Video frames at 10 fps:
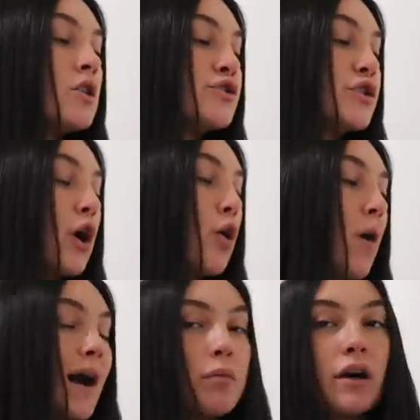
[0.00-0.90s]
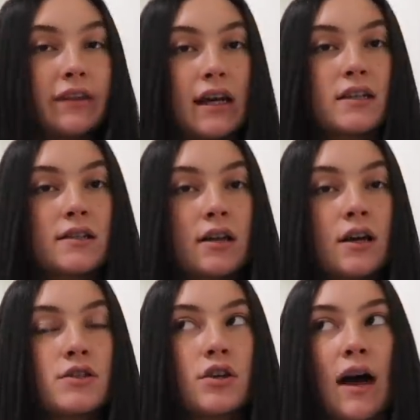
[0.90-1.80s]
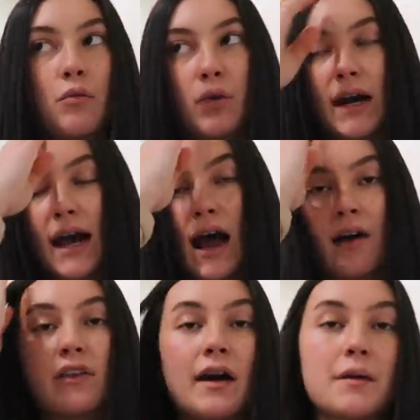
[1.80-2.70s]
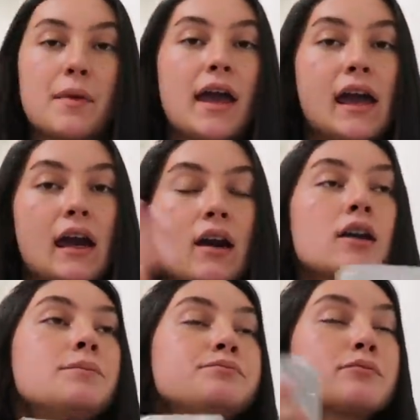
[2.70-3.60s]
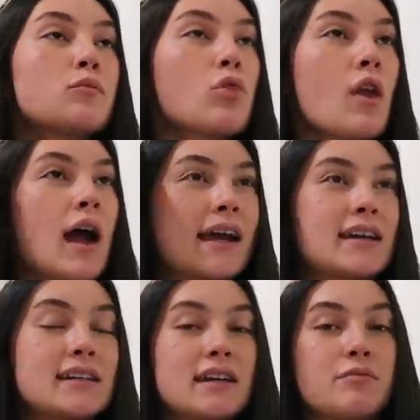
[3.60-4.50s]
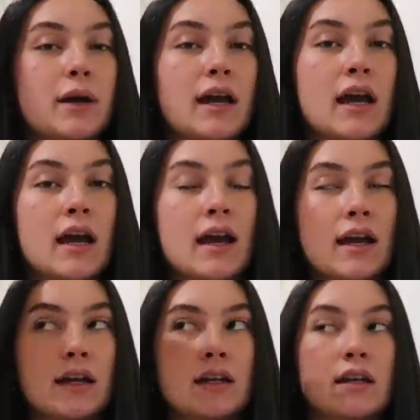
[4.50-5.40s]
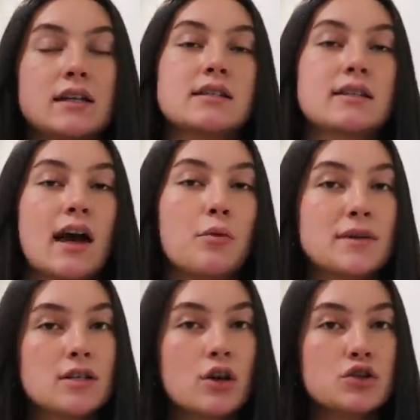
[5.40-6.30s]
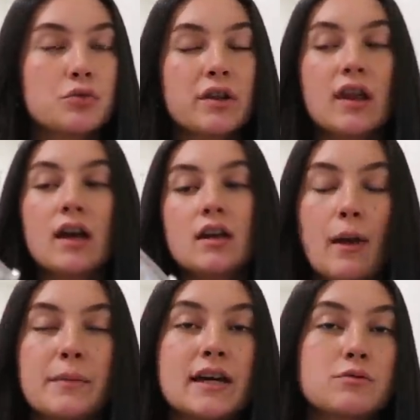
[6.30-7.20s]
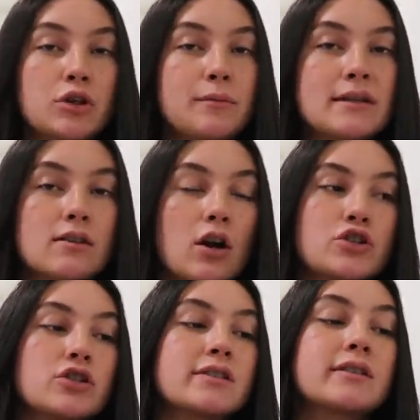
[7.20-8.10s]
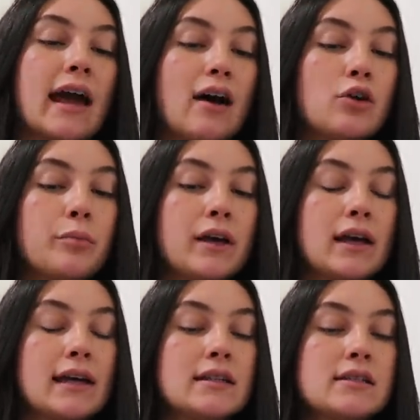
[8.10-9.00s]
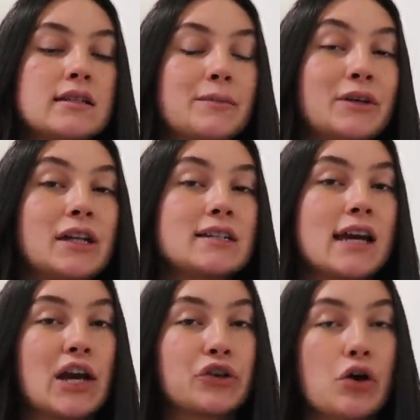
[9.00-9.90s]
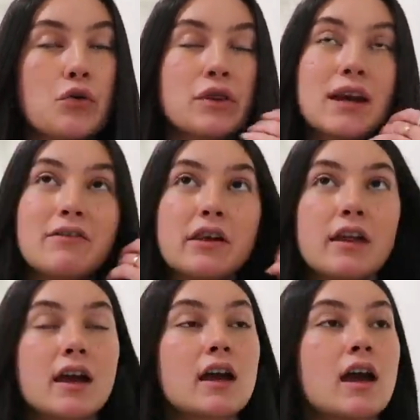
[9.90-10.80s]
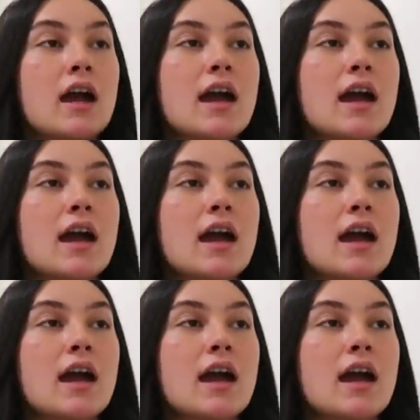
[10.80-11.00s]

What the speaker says: so I bought this so that when I have that in my hair, I can give my head a nice scalp massage with it. Because when you massage your scalp, it stimulates hair growth and everything,